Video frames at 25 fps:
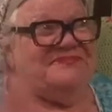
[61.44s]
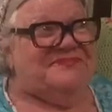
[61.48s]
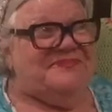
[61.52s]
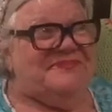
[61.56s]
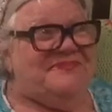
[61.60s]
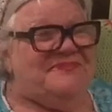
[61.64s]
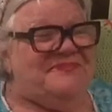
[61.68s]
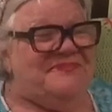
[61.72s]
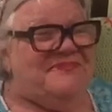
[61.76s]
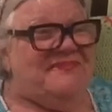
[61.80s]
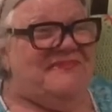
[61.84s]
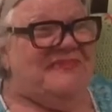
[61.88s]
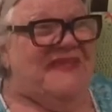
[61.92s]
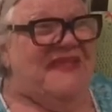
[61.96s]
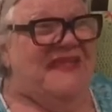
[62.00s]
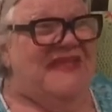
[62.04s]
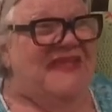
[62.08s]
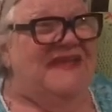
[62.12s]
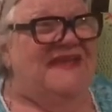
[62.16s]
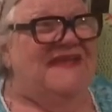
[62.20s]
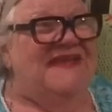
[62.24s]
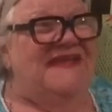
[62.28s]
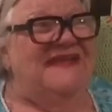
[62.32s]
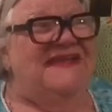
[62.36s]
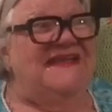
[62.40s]
I
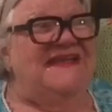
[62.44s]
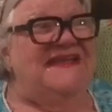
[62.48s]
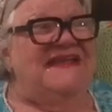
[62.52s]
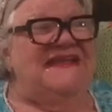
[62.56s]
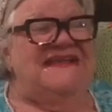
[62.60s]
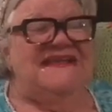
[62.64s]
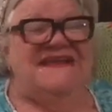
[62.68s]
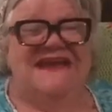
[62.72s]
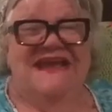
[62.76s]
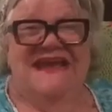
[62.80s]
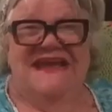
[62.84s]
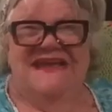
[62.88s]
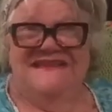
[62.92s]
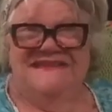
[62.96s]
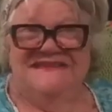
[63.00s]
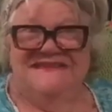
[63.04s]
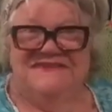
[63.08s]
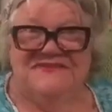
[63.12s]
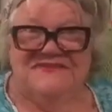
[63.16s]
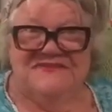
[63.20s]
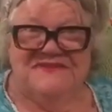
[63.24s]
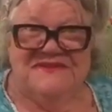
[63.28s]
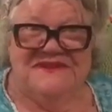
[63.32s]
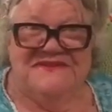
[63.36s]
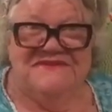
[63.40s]
had
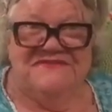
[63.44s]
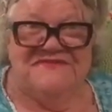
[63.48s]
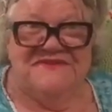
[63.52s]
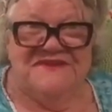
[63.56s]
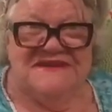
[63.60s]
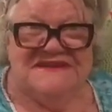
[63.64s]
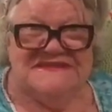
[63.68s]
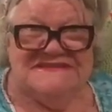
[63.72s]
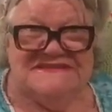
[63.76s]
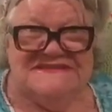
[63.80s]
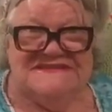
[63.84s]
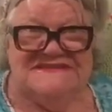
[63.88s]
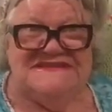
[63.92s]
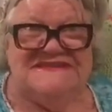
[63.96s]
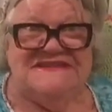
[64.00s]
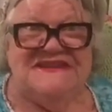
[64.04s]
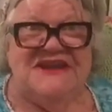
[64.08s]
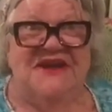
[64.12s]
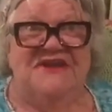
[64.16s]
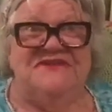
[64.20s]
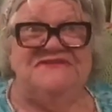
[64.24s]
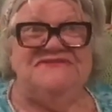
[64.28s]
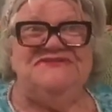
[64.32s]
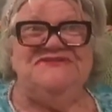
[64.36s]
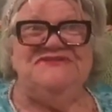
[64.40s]
three friends to
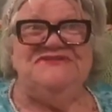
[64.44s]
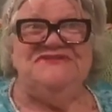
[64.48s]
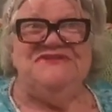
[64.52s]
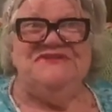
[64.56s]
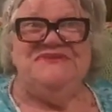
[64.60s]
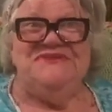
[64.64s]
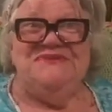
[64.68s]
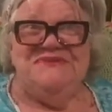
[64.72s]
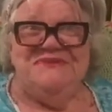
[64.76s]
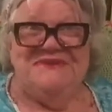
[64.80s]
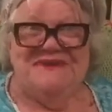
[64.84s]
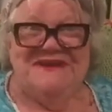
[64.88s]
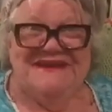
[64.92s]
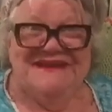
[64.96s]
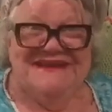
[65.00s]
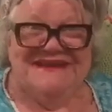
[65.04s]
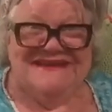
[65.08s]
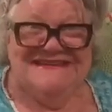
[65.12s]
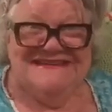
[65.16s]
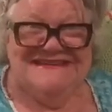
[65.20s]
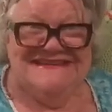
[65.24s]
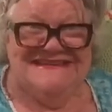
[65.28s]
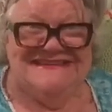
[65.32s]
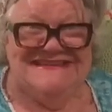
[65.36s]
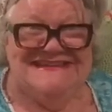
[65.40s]
talk to
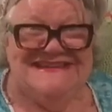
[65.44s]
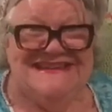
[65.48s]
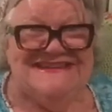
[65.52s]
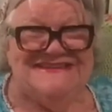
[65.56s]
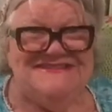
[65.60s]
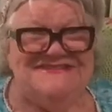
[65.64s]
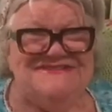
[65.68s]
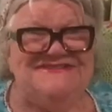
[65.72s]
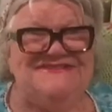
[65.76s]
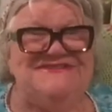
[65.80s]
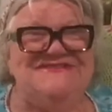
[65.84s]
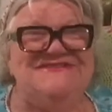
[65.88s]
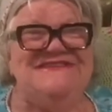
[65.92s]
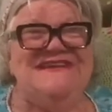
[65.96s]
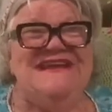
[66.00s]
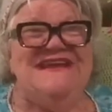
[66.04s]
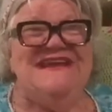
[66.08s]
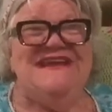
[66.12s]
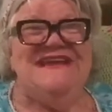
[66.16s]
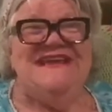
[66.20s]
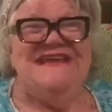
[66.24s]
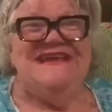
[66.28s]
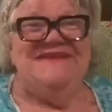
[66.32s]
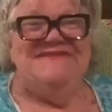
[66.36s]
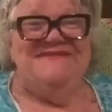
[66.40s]

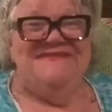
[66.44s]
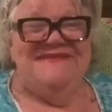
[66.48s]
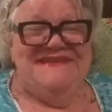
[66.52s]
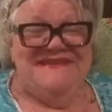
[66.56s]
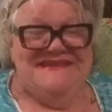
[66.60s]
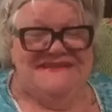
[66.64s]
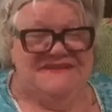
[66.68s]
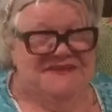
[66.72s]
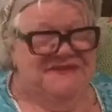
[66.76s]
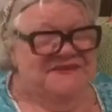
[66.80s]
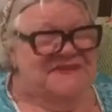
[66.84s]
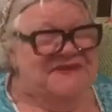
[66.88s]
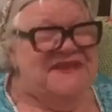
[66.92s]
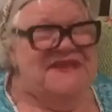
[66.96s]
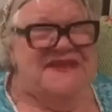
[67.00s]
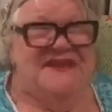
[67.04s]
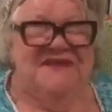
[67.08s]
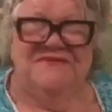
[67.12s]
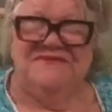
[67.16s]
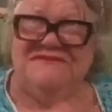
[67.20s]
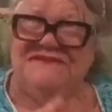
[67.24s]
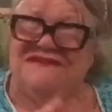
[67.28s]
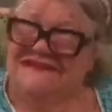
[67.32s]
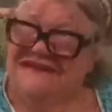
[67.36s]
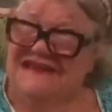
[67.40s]
yesterday, I mean,
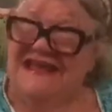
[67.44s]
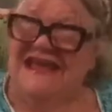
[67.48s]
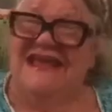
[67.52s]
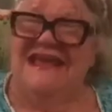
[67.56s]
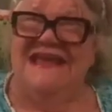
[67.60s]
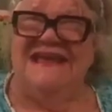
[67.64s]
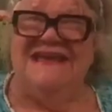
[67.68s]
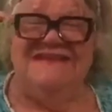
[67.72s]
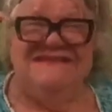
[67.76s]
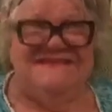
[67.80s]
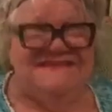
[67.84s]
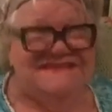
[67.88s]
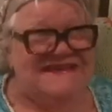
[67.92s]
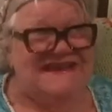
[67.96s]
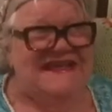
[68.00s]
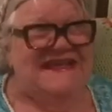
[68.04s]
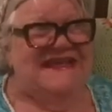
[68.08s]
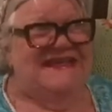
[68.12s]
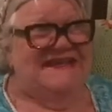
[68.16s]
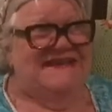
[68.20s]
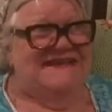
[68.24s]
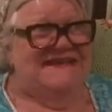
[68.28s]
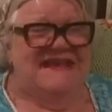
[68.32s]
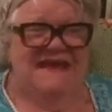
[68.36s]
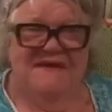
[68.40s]
today,
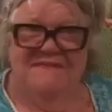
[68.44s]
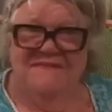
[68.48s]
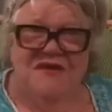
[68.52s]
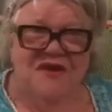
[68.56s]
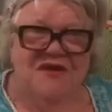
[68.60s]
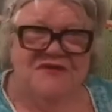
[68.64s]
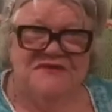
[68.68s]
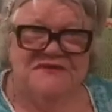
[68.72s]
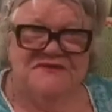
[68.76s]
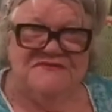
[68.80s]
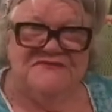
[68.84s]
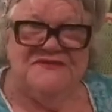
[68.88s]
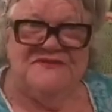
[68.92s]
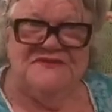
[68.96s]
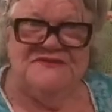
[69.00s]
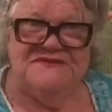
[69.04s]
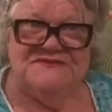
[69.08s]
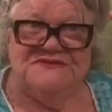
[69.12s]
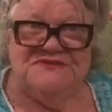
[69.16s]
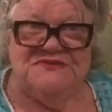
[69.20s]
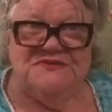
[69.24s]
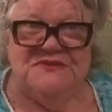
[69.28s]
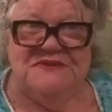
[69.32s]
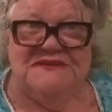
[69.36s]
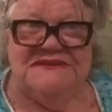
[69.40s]
today. I'm all
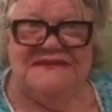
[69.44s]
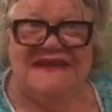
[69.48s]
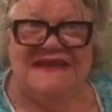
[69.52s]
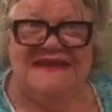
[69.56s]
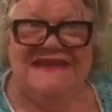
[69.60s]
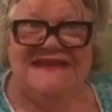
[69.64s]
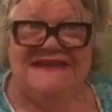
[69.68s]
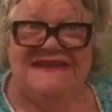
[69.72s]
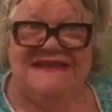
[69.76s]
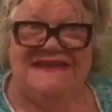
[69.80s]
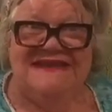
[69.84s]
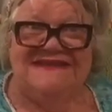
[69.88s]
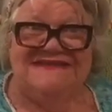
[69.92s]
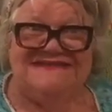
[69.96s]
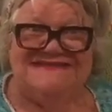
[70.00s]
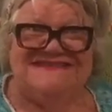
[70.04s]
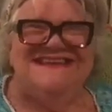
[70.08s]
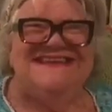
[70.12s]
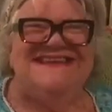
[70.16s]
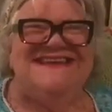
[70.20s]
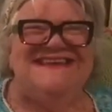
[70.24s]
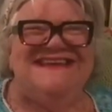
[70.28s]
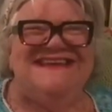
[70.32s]
confused on what day it is.